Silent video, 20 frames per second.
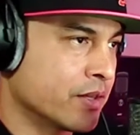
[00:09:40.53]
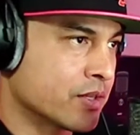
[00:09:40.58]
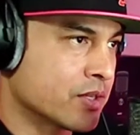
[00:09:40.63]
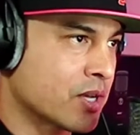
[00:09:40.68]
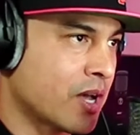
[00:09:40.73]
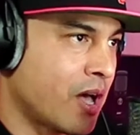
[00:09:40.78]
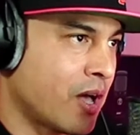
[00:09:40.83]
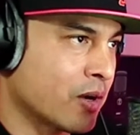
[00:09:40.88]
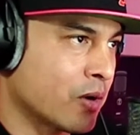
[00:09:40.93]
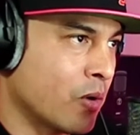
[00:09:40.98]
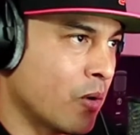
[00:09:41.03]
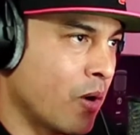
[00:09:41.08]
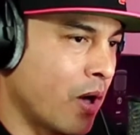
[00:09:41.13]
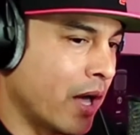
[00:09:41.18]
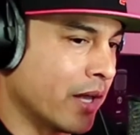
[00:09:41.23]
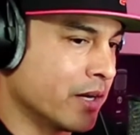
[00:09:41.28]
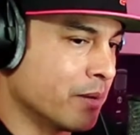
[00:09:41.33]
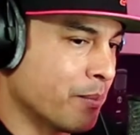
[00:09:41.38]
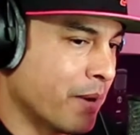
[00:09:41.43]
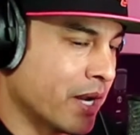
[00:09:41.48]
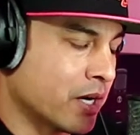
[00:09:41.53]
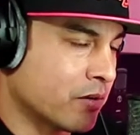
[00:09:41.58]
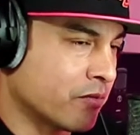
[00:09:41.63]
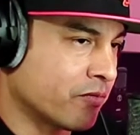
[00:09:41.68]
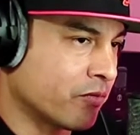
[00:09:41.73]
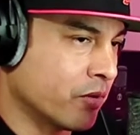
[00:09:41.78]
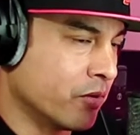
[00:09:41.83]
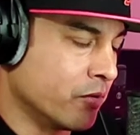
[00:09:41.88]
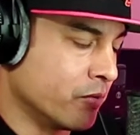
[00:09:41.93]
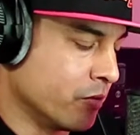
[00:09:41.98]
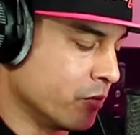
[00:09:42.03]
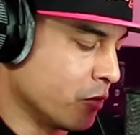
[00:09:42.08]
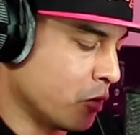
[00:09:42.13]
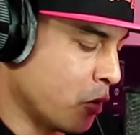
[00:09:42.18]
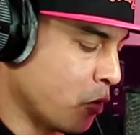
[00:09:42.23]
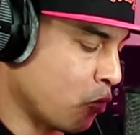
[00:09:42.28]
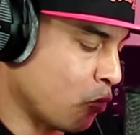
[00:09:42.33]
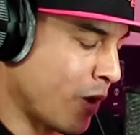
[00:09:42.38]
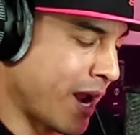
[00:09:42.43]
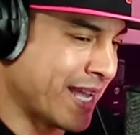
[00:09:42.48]
the toggle on the microphone
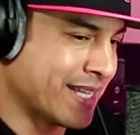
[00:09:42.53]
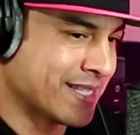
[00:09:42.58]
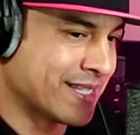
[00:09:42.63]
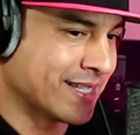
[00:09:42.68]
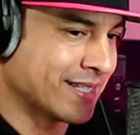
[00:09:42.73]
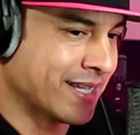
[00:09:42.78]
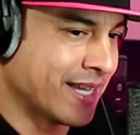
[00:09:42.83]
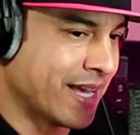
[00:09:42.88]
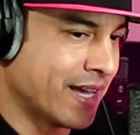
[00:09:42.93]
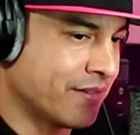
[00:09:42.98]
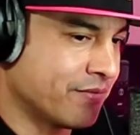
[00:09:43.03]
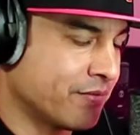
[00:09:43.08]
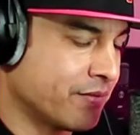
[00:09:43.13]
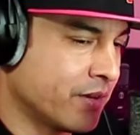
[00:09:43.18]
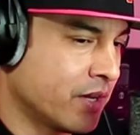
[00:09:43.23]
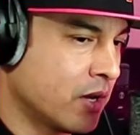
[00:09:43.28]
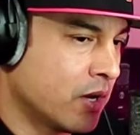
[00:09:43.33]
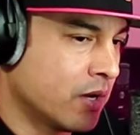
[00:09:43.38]
right to left,